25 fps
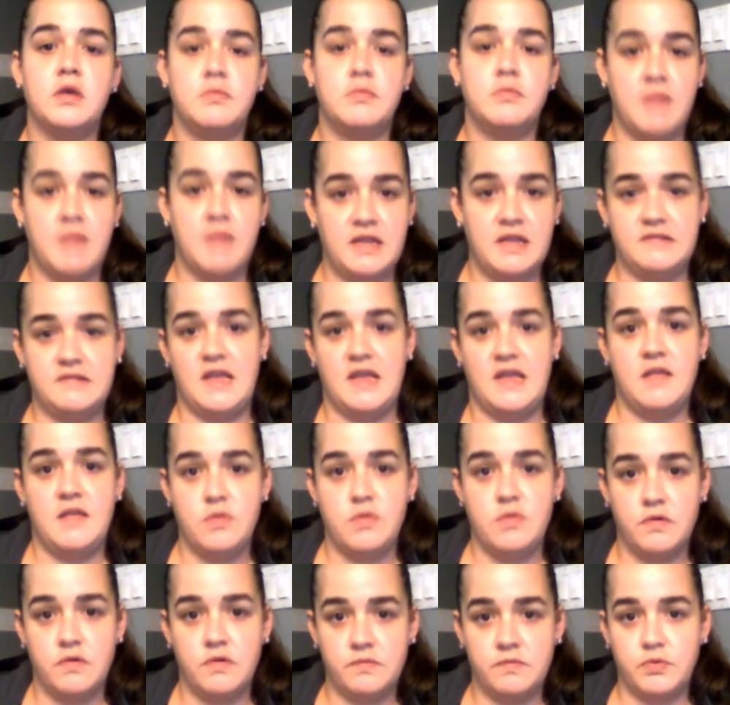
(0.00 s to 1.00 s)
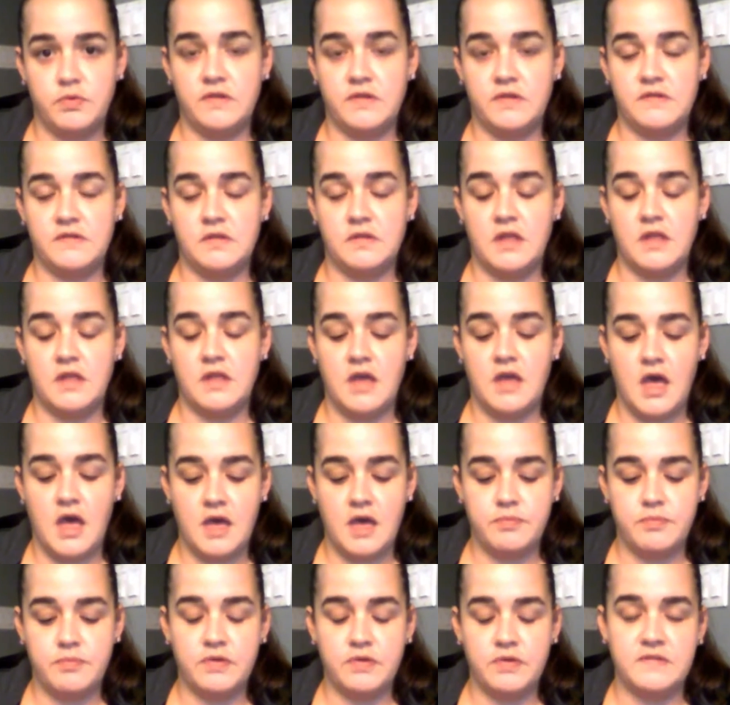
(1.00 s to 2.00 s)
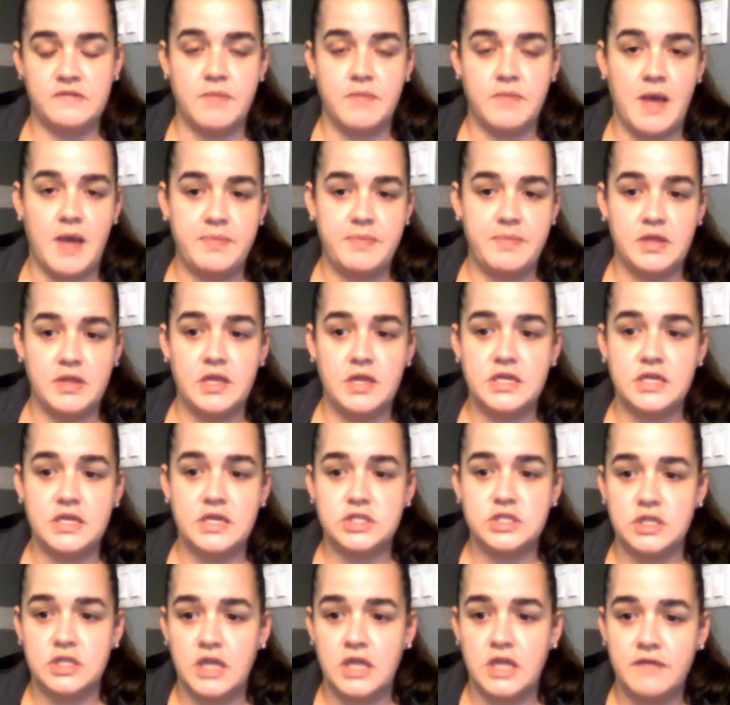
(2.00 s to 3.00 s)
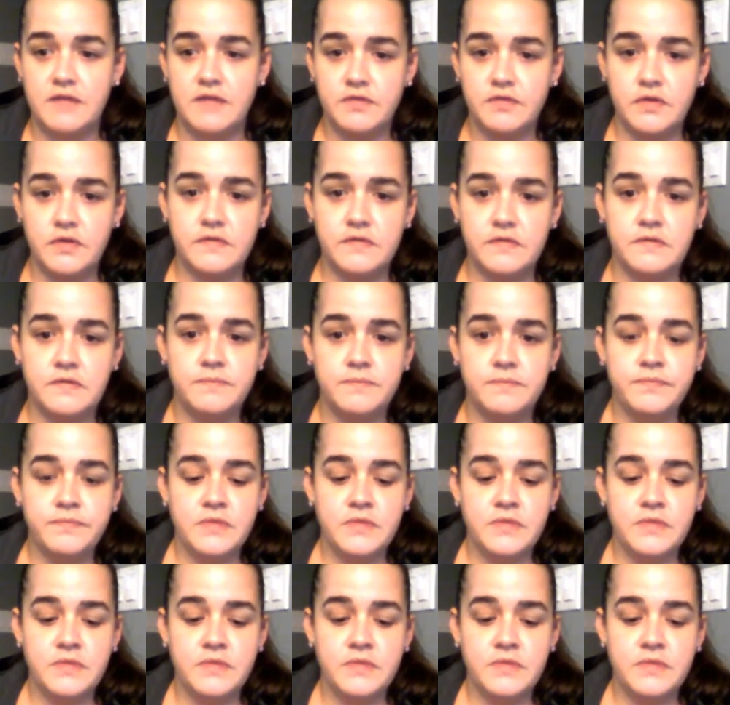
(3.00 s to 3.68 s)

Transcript: maintain those prison population levels.